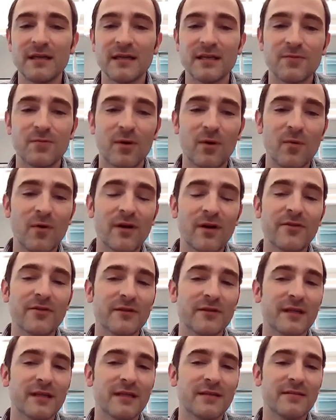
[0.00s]
Is, well, one,
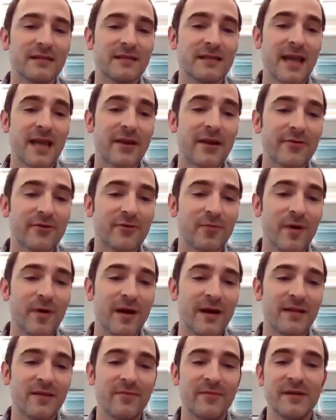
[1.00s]
there's a standard
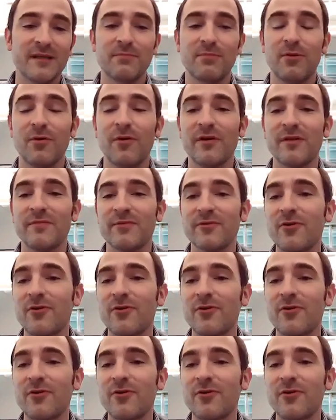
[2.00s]
way that we deploy them.